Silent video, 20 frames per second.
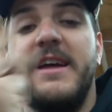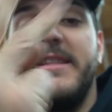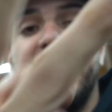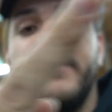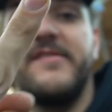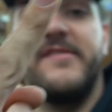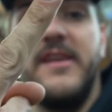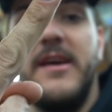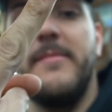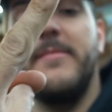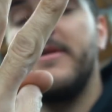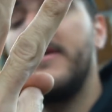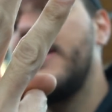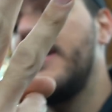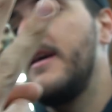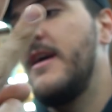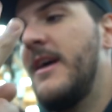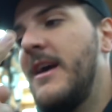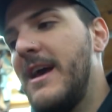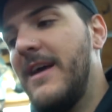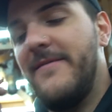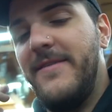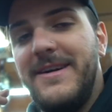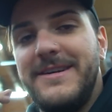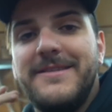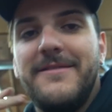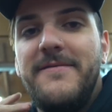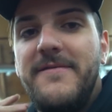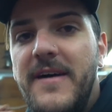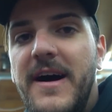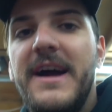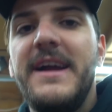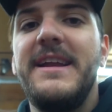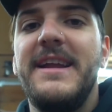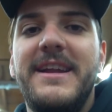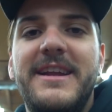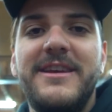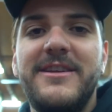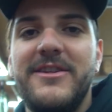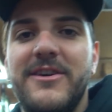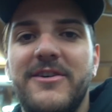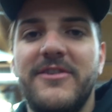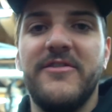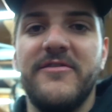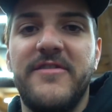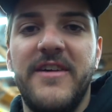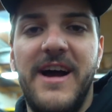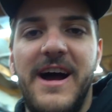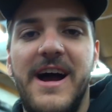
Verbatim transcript: and the Zip. If I could find any of those,